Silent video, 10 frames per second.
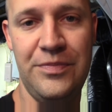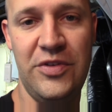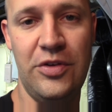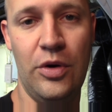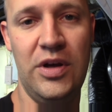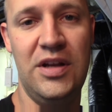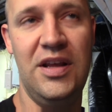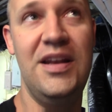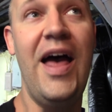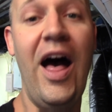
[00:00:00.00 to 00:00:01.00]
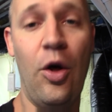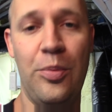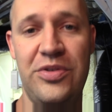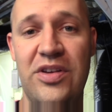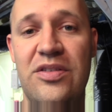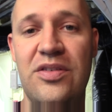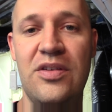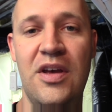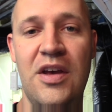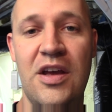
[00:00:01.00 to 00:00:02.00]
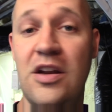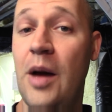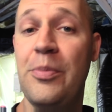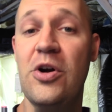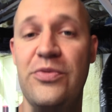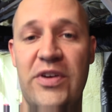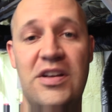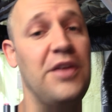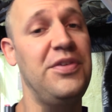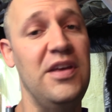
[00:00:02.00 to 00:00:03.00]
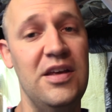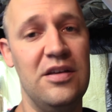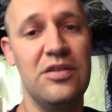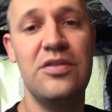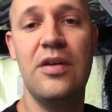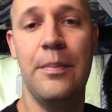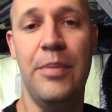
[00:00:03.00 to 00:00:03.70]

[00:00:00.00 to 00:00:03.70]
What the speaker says: So it helps. It's not perfect, nothing is,